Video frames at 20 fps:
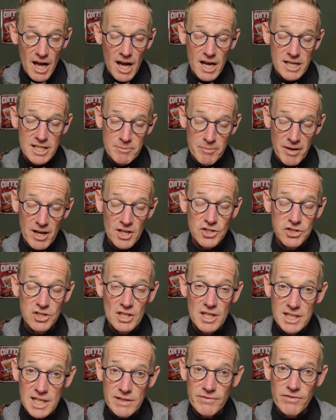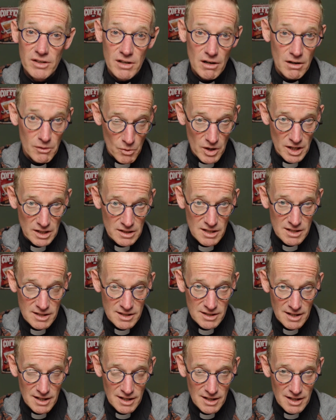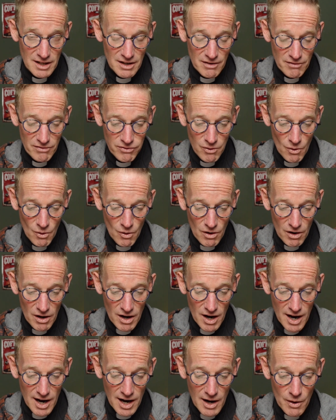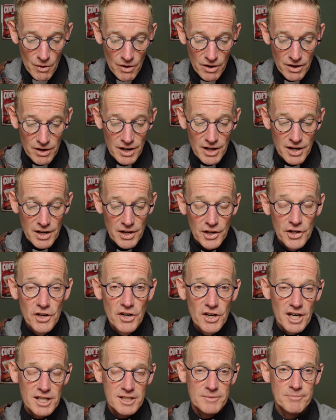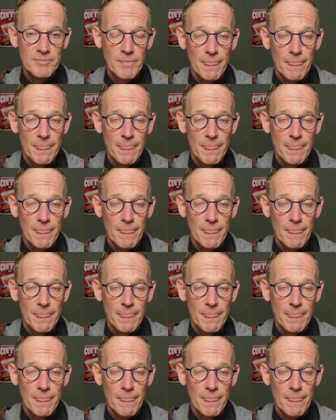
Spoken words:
especially the difficult ones, for our good.